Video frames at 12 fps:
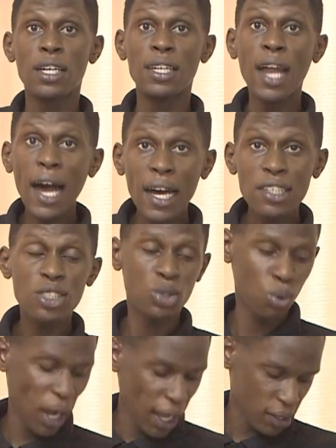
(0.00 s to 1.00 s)
does
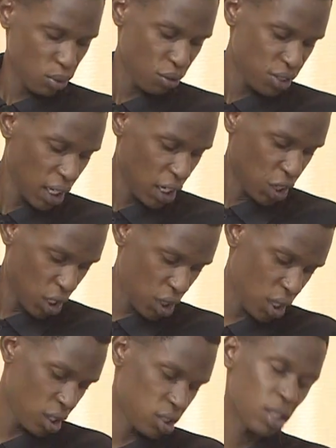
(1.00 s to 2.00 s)
to us. We've said three
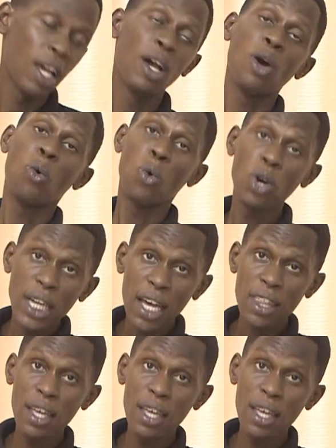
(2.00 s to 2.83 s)
things. What are